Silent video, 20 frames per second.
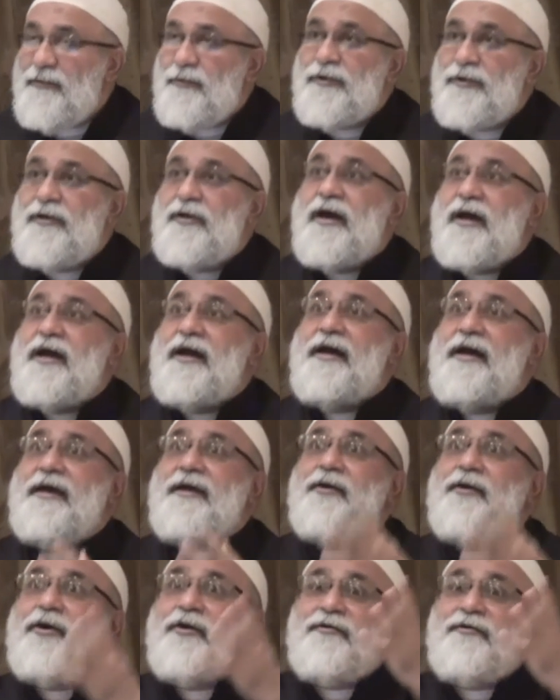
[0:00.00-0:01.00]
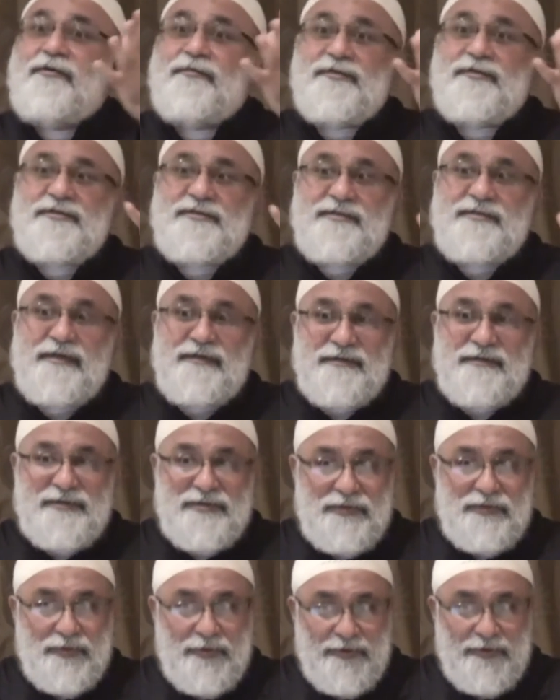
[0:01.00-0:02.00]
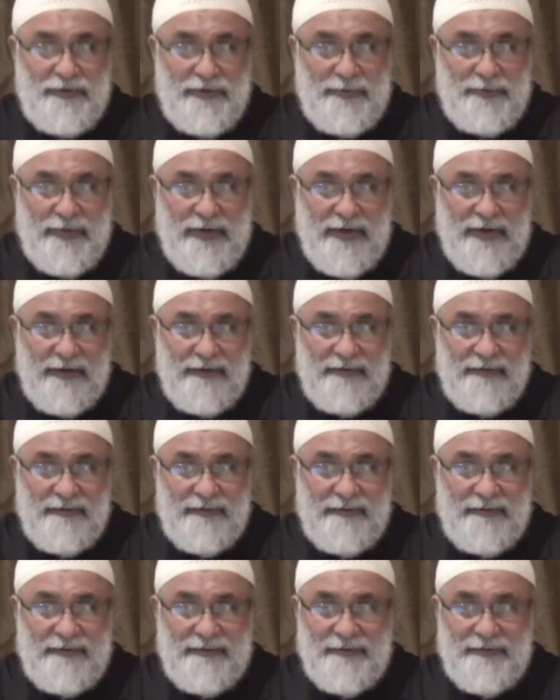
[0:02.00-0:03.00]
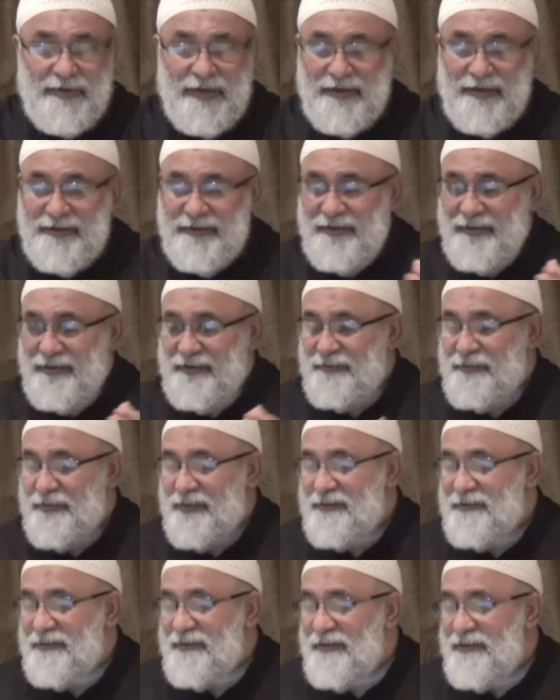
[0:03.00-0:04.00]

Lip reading: What a high honorable status you occupy, O Ali Akbar.